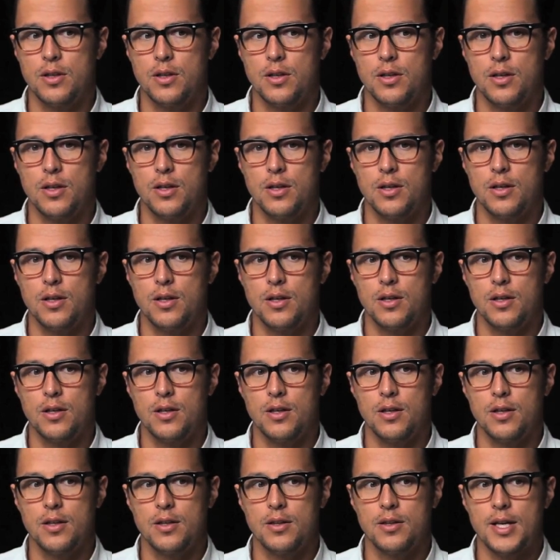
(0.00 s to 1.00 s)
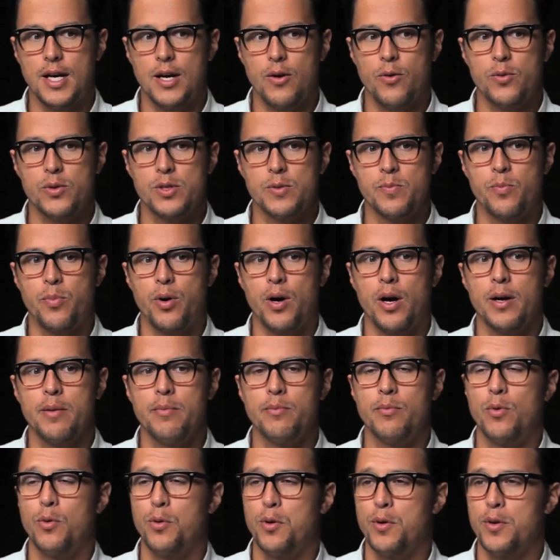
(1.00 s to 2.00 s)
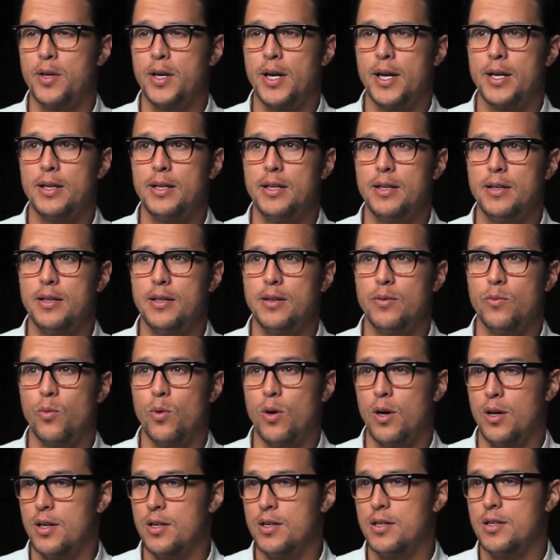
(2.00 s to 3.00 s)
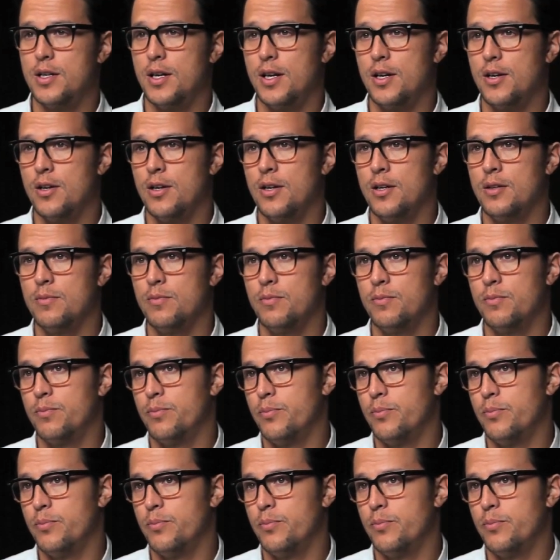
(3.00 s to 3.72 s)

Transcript: that was probably more than I wanted to take on,